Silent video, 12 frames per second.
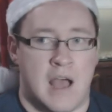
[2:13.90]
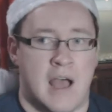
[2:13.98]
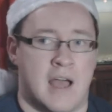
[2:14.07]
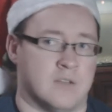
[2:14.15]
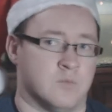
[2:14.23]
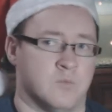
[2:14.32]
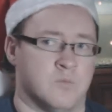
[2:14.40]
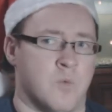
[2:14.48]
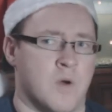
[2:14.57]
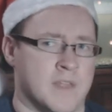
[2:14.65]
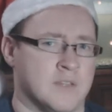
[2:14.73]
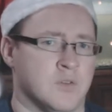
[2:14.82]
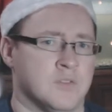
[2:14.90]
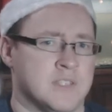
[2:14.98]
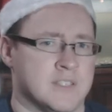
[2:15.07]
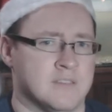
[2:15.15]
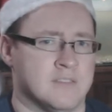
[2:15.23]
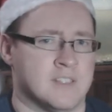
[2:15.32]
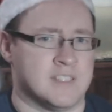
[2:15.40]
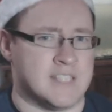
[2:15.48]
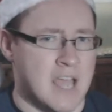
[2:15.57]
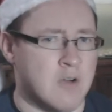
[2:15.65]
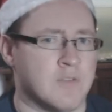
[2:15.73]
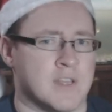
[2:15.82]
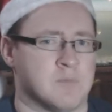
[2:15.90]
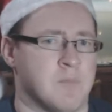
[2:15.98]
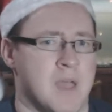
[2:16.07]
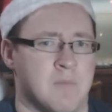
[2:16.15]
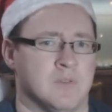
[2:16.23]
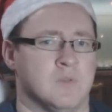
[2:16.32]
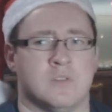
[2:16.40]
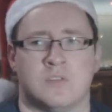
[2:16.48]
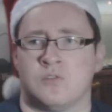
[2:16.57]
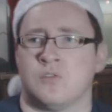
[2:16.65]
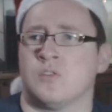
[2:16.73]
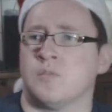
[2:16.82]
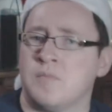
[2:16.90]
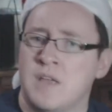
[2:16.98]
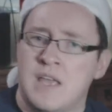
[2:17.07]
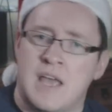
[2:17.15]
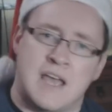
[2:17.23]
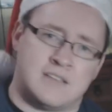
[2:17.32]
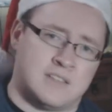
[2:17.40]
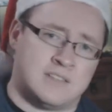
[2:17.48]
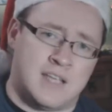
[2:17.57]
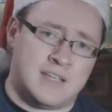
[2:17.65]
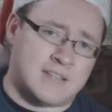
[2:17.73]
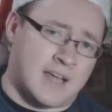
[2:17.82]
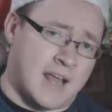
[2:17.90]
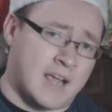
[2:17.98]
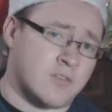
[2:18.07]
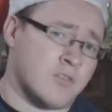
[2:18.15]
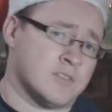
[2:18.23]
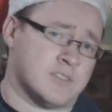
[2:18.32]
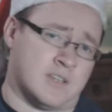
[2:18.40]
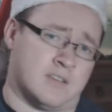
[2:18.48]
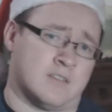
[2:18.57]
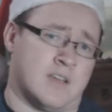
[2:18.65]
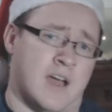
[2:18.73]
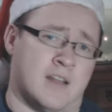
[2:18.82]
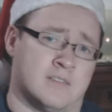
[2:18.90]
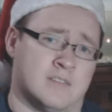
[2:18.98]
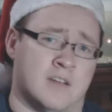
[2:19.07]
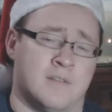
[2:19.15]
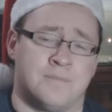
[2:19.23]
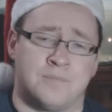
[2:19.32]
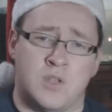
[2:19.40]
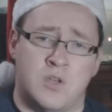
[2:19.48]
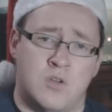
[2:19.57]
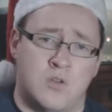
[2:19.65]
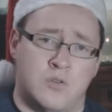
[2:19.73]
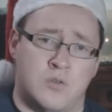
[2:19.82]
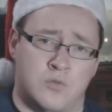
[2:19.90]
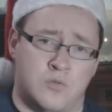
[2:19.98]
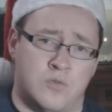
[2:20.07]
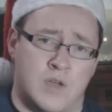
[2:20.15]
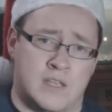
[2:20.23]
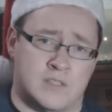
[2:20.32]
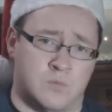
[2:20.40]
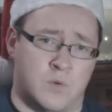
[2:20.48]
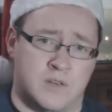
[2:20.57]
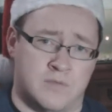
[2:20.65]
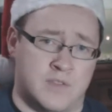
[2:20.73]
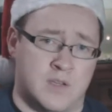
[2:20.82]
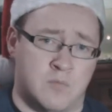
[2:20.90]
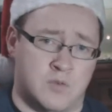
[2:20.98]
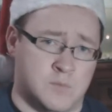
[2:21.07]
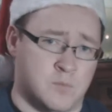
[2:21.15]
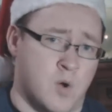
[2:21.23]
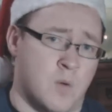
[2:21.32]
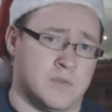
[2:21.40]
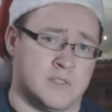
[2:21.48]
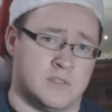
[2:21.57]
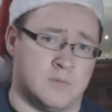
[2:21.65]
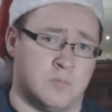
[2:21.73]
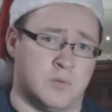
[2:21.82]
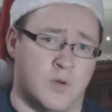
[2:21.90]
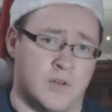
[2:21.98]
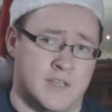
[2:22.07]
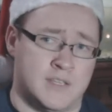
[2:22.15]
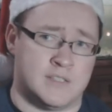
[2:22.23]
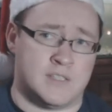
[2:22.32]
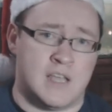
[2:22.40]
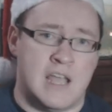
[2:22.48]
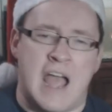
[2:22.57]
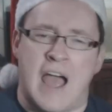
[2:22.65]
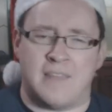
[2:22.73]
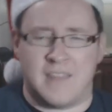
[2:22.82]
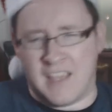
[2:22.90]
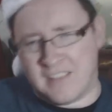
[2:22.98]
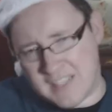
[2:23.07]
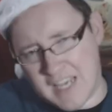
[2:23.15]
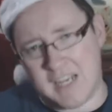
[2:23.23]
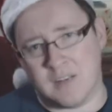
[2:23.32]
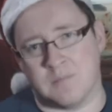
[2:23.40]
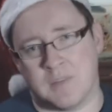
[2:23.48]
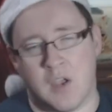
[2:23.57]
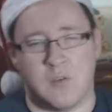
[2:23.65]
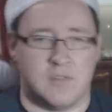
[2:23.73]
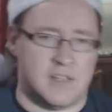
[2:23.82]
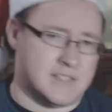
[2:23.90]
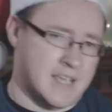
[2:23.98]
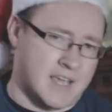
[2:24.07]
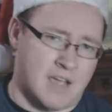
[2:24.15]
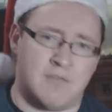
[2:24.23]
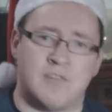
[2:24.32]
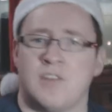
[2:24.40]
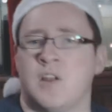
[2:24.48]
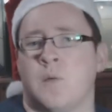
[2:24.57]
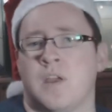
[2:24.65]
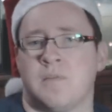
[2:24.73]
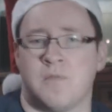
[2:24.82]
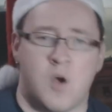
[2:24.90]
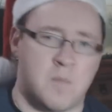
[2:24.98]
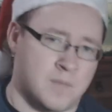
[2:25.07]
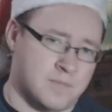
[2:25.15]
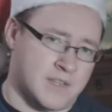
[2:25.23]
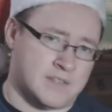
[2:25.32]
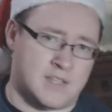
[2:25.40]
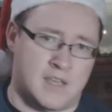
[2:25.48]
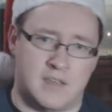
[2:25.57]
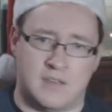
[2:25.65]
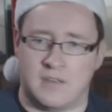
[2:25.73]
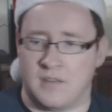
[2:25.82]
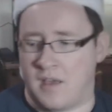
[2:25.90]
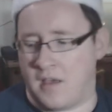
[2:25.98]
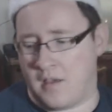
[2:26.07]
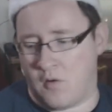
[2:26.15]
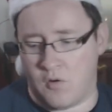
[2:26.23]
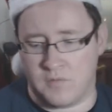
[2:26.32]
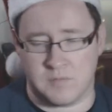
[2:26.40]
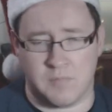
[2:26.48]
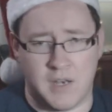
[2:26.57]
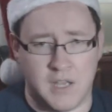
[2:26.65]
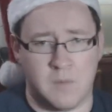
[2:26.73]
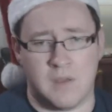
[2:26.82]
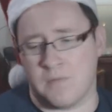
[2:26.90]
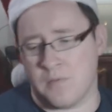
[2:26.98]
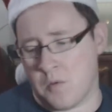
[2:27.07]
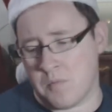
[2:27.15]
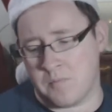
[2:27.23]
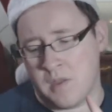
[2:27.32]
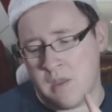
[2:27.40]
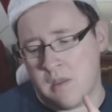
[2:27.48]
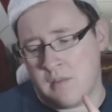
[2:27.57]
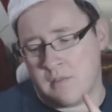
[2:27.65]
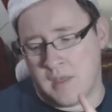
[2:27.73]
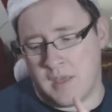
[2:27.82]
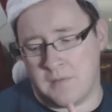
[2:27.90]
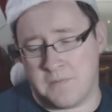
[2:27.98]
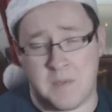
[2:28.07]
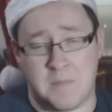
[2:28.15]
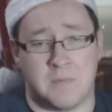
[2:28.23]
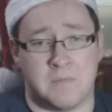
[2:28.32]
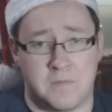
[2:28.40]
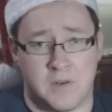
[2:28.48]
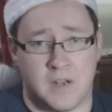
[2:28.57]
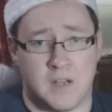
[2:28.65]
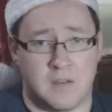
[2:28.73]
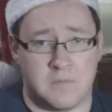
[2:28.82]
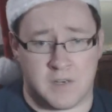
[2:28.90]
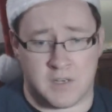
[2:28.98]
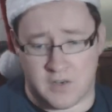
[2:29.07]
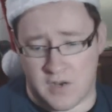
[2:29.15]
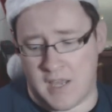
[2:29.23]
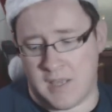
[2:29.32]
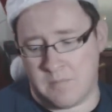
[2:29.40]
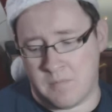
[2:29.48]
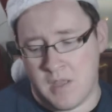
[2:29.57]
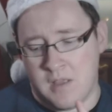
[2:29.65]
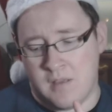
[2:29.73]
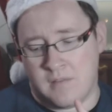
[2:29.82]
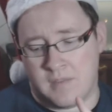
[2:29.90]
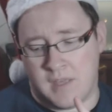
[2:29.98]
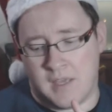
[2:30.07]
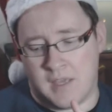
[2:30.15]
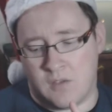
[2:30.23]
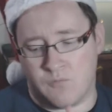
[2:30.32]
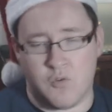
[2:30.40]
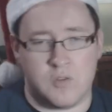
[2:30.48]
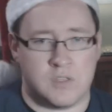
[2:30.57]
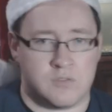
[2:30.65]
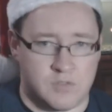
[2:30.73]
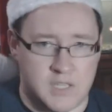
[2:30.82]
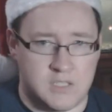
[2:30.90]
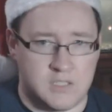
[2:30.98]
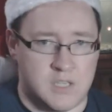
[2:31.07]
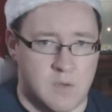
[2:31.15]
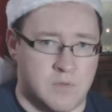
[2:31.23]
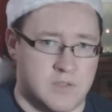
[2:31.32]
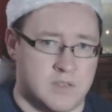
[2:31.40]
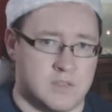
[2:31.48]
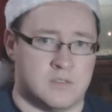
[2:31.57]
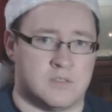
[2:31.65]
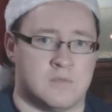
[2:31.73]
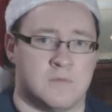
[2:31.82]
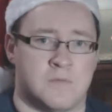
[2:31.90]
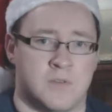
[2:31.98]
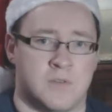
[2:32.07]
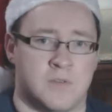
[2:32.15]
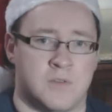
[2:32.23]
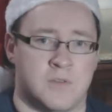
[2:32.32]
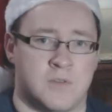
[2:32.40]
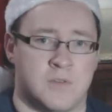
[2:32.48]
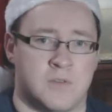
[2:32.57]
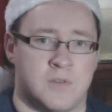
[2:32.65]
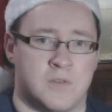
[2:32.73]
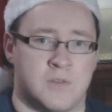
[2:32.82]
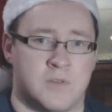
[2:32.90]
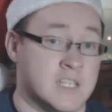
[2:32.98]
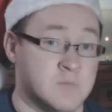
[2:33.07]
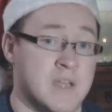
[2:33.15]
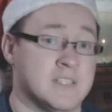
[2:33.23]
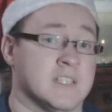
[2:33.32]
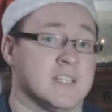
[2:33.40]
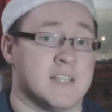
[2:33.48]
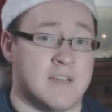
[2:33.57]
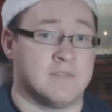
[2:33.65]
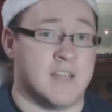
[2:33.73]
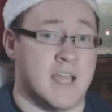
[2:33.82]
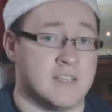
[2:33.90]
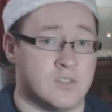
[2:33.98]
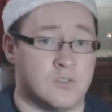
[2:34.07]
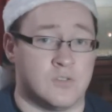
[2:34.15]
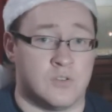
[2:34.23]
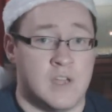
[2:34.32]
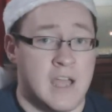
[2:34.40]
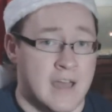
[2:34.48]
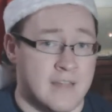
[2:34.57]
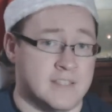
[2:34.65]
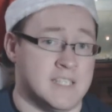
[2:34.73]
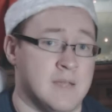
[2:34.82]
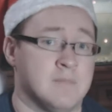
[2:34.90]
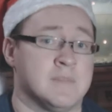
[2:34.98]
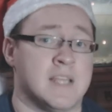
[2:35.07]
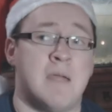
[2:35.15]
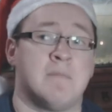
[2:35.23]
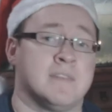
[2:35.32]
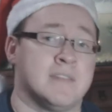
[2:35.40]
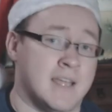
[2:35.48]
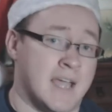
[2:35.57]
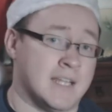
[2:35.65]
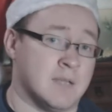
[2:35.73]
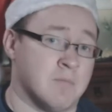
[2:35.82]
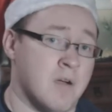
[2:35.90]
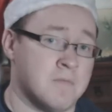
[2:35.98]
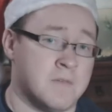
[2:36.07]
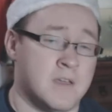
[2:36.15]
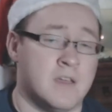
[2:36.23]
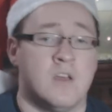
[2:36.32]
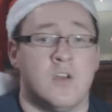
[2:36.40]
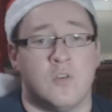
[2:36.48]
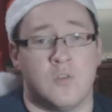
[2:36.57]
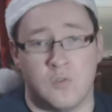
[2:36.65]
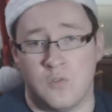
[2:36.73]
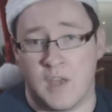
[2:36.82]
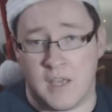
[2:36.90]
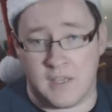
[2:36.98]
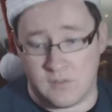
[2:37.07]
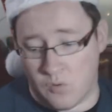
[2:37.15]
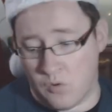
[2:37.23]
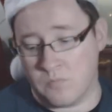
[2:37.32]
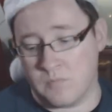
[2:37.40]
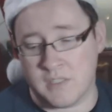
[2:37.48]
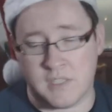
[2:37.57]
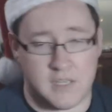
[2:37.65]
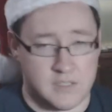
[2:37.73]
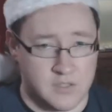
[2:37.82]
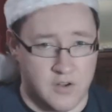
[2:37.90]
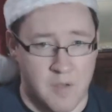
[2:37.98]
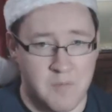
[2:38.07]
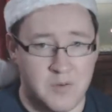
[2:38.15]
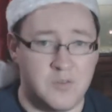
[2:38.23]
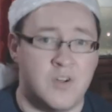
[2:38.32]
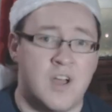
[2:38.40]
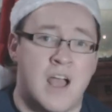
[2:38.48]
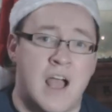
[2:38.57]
And what they do to settle this bet between the two of them is they take Dan Aykroyd's character, who is one of their most promising employees, and they tear him down. They take everything away from him. They take all of his money away from him. They frame him for a crime. They ruin his relationship with his fiancée, and he's basically left destitute. At the same time, they take Eddie Murphy, who is homeless and is a criminal,